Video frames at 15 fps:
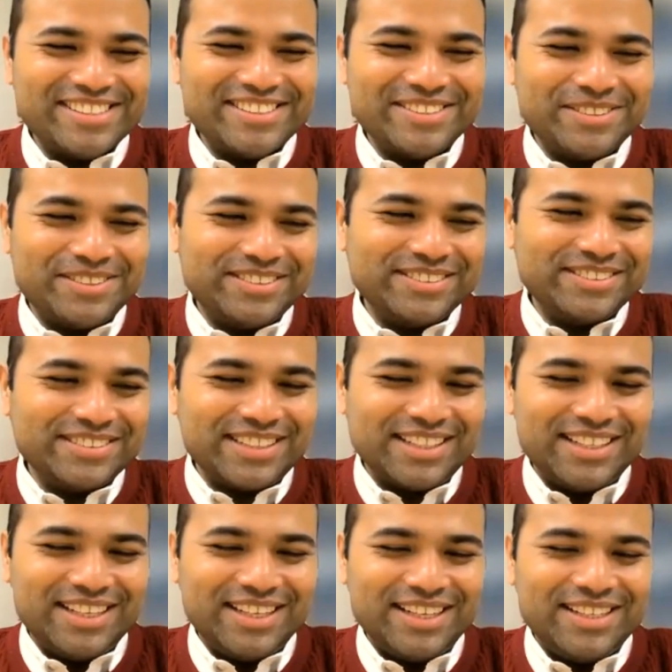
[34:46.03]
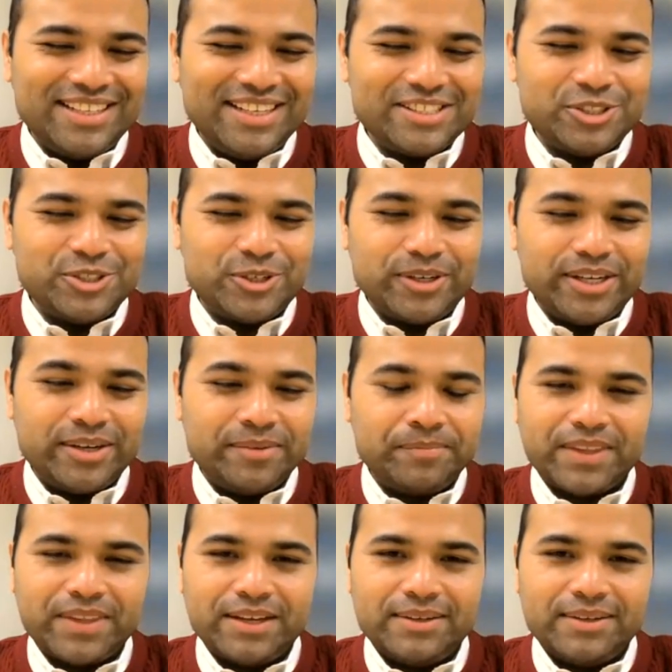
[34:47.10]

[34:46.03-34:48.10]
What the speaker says: So I think it's a joy.